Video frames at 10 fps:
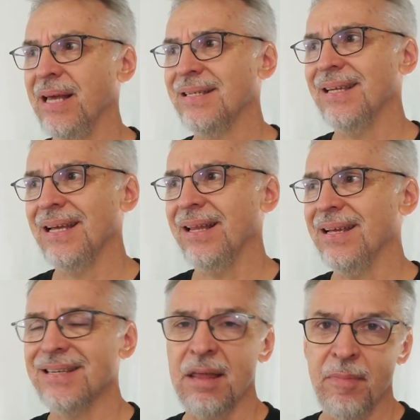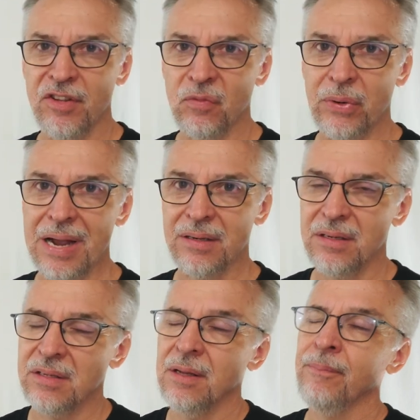they say like 10 minutes of
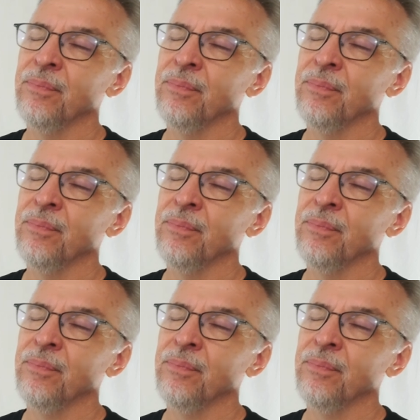practice.